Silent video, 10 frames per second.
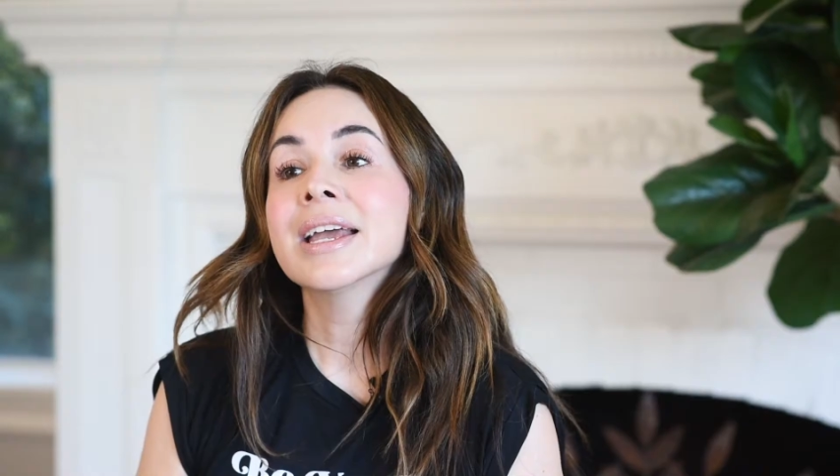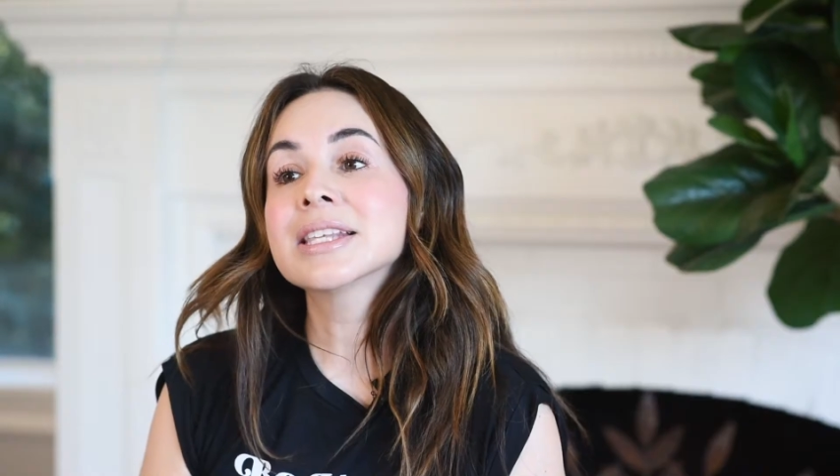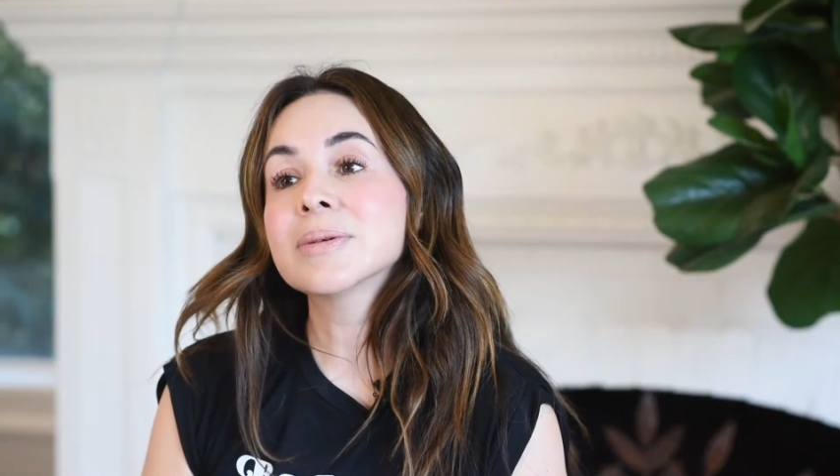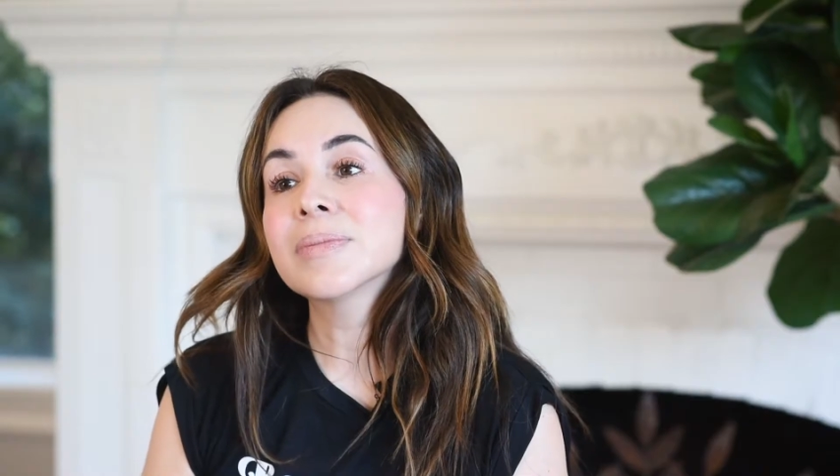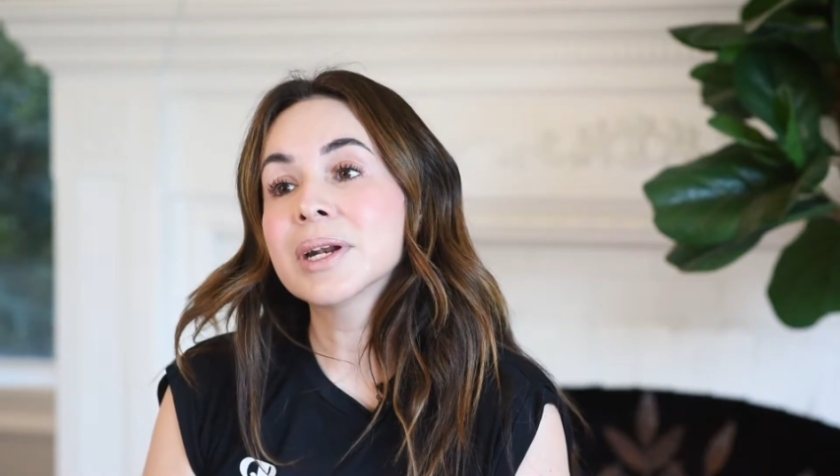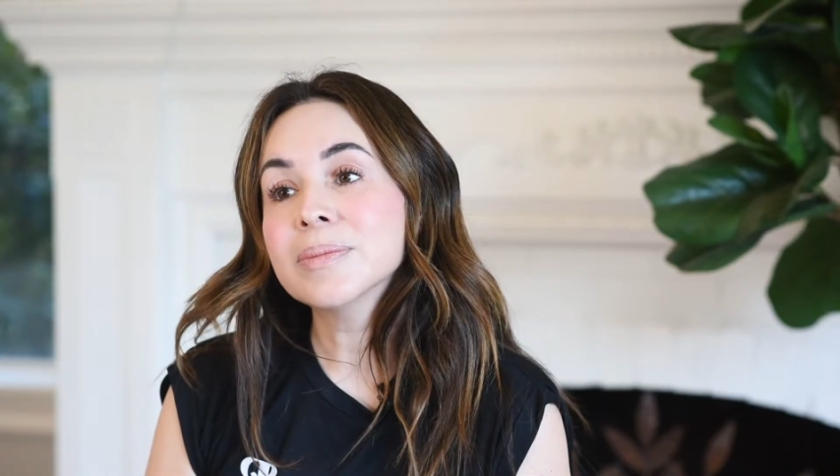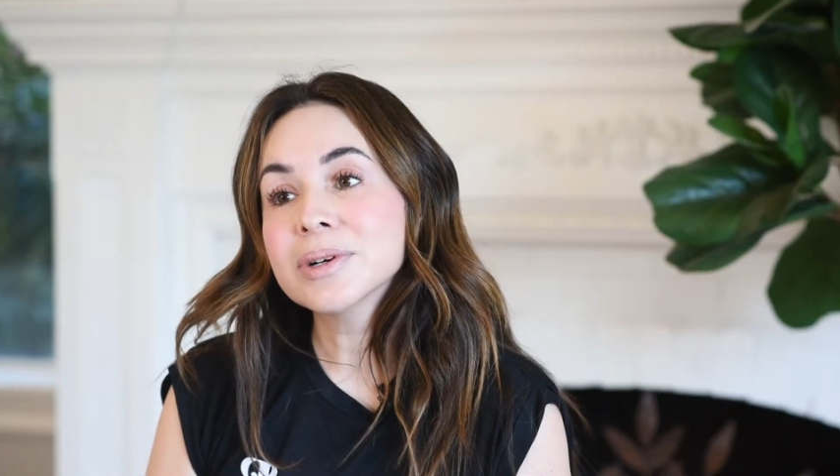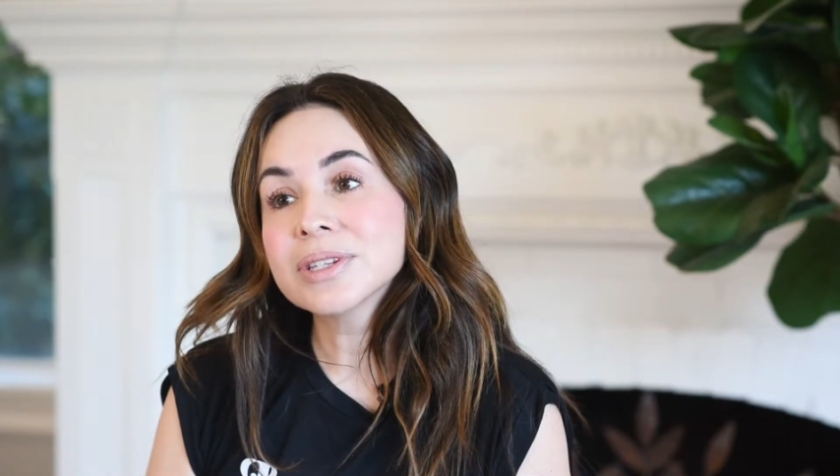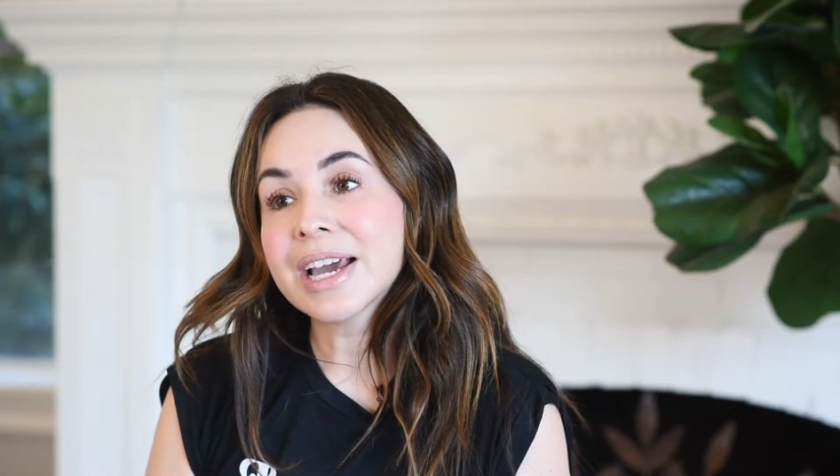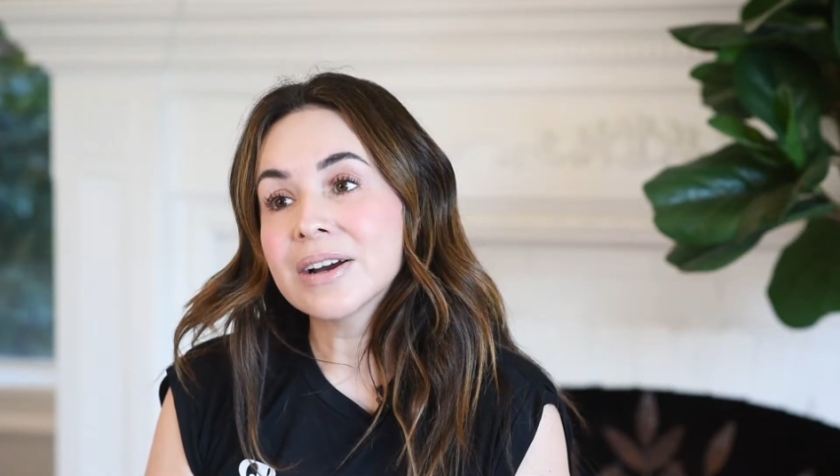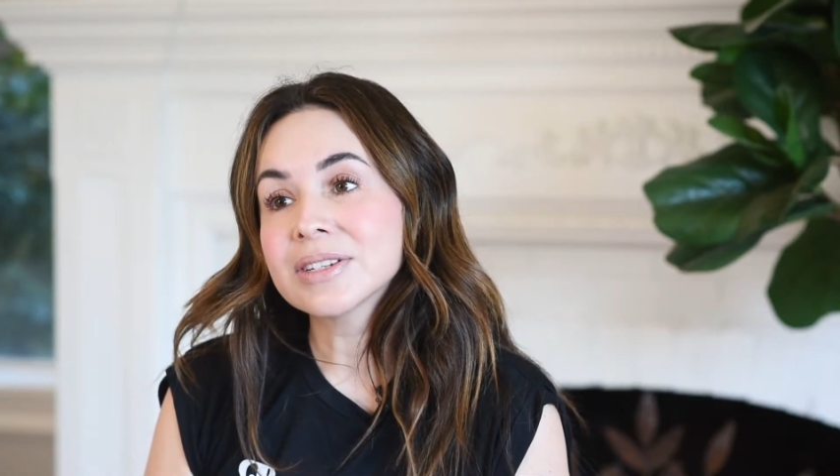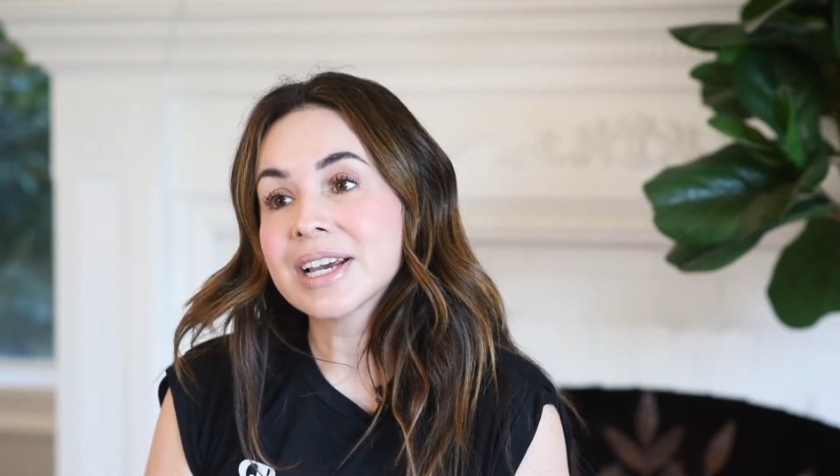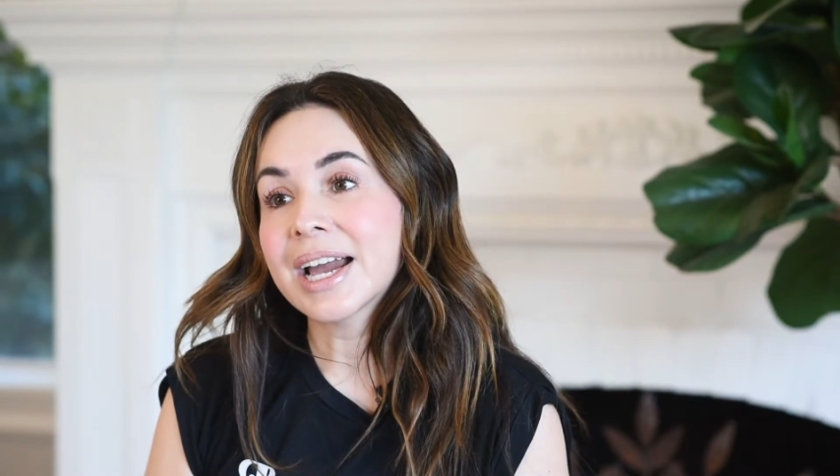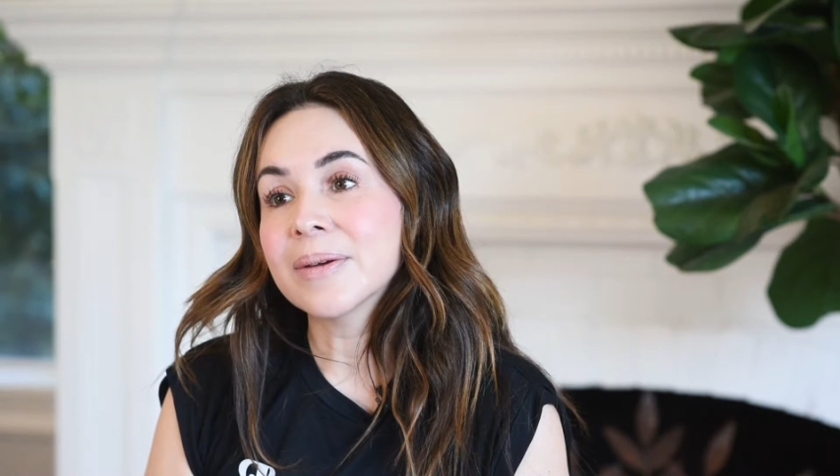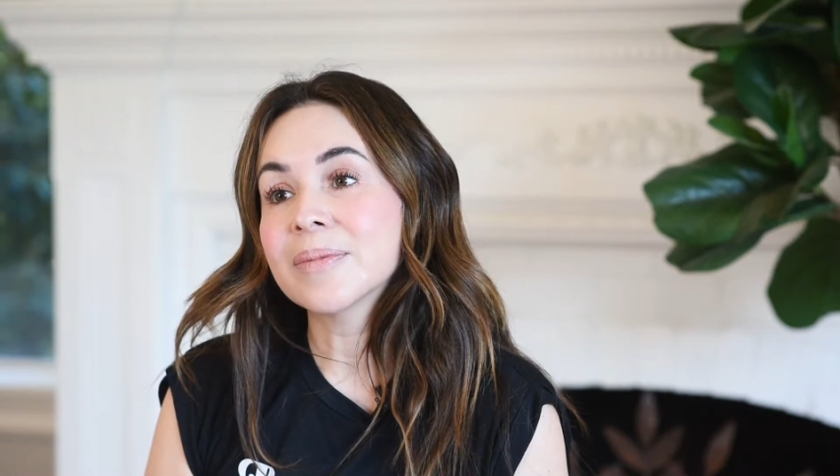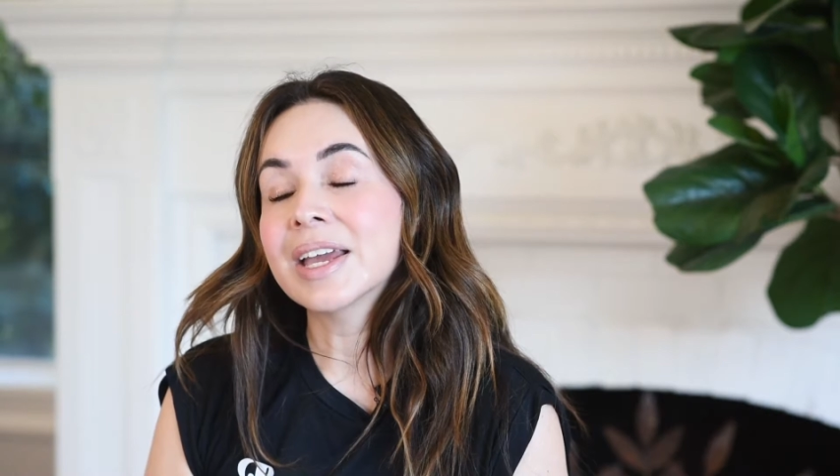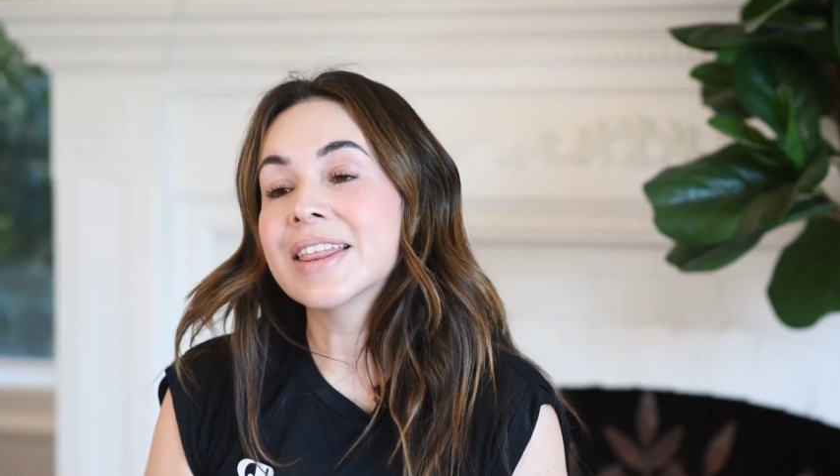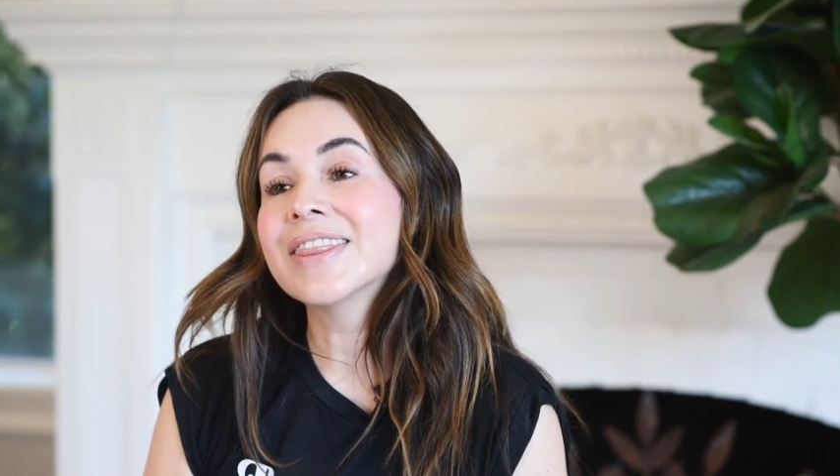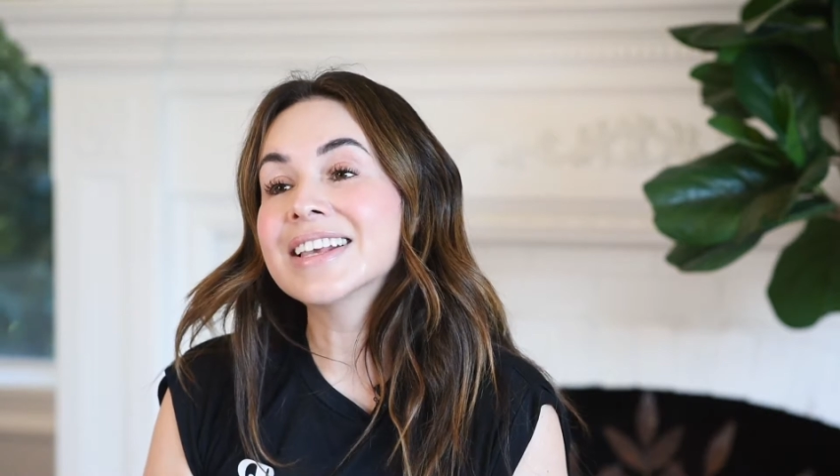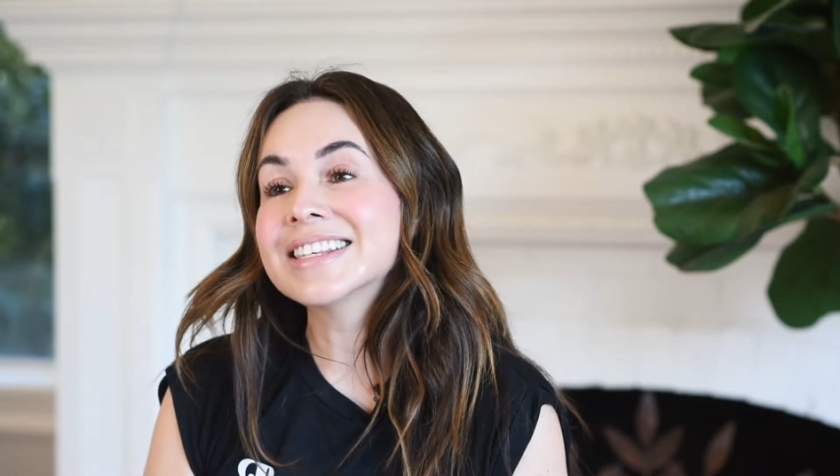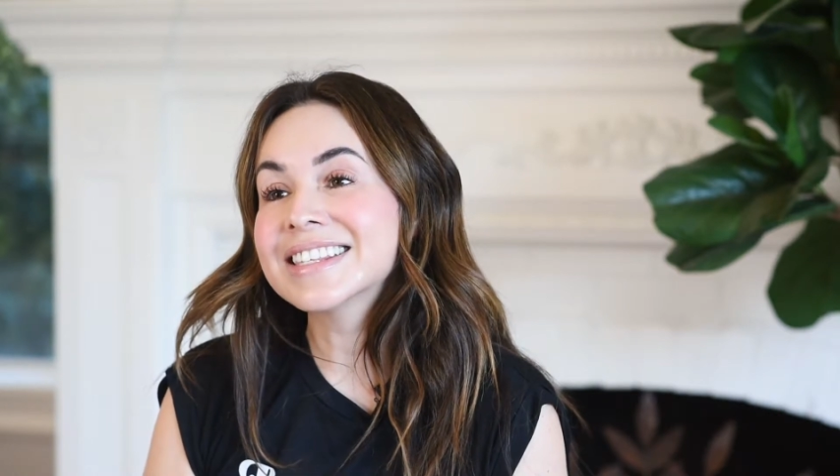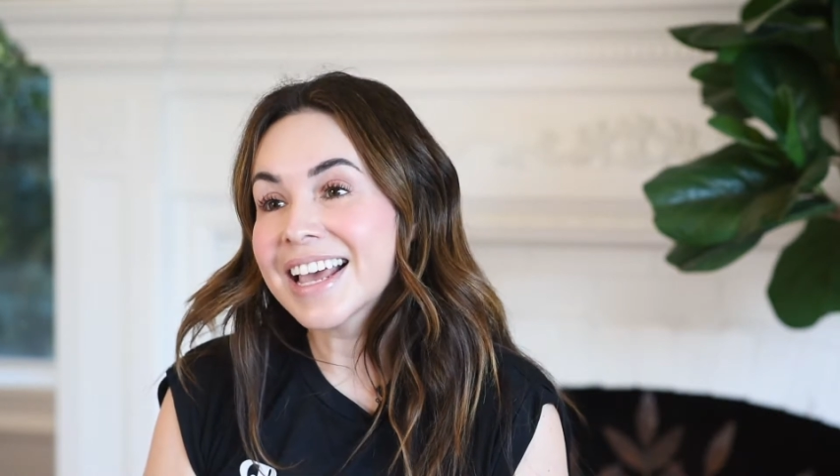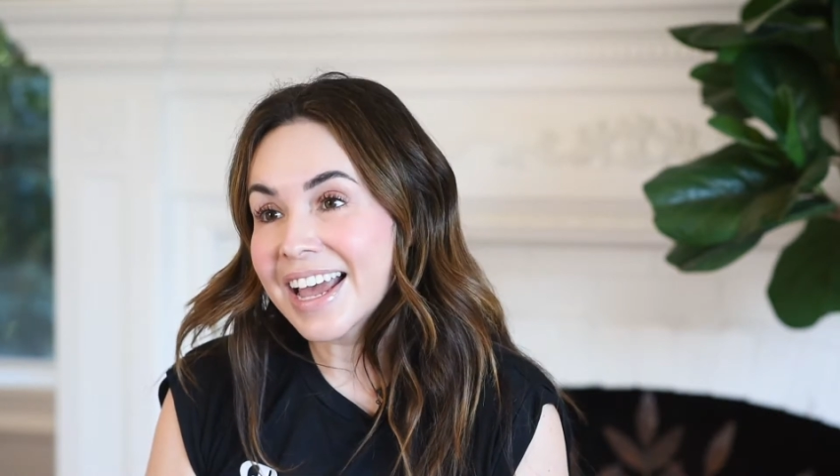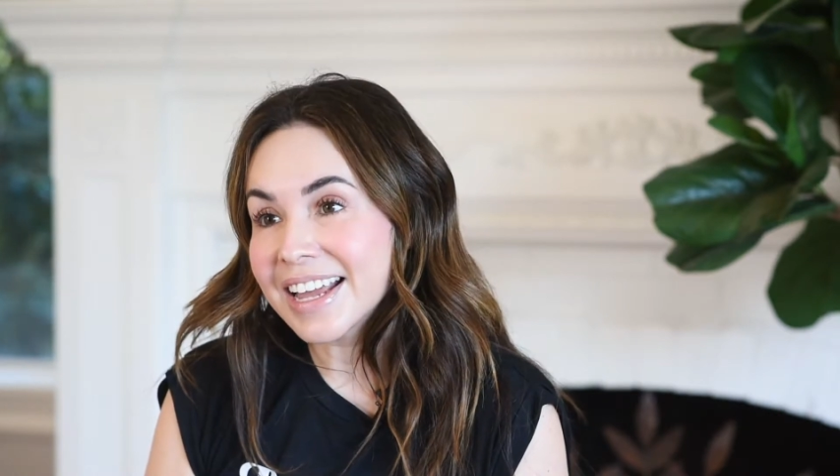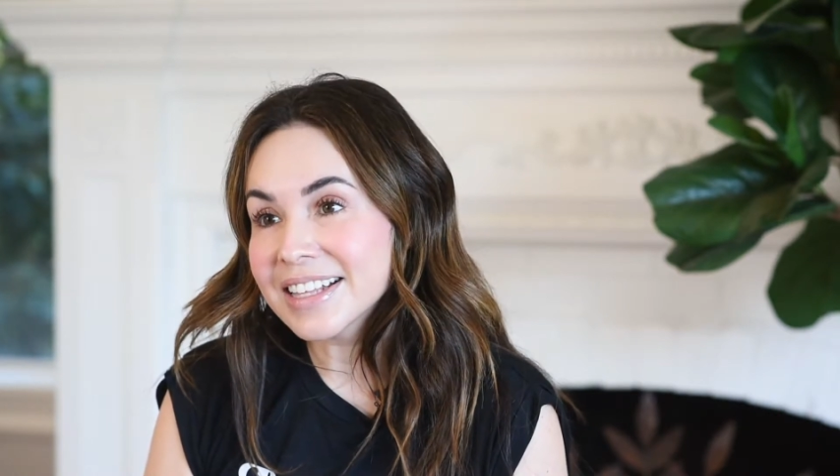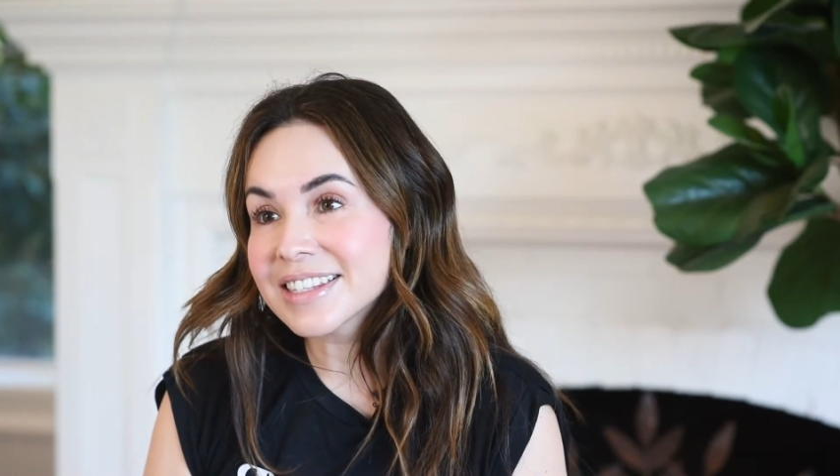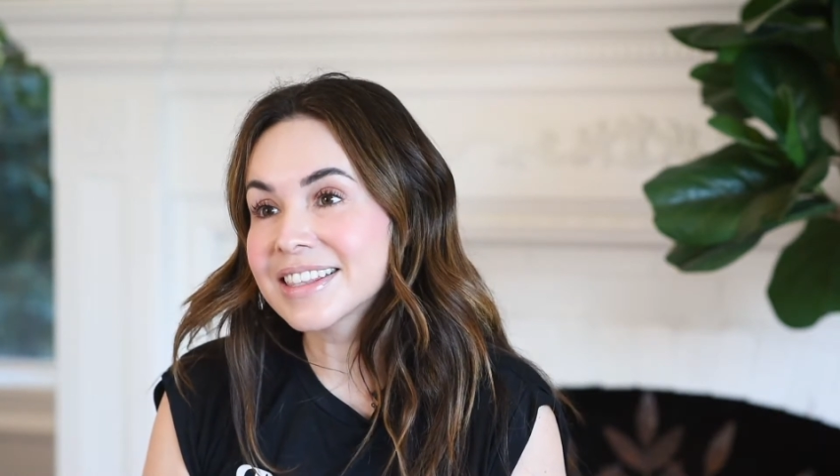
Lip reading: It's a minimal downtime in the sense